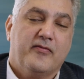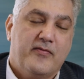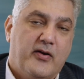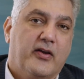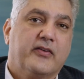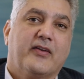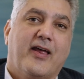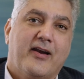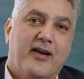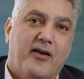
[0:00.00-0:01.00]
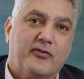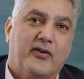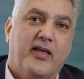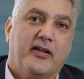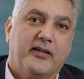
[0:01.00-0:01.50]
very excited
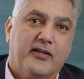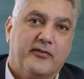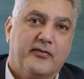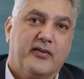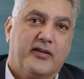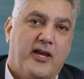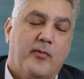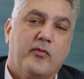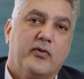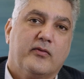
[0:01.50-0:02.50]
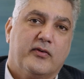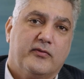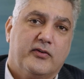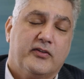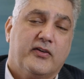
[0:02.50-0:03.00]
after handling the camera for the very
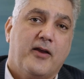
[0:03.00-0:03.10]
first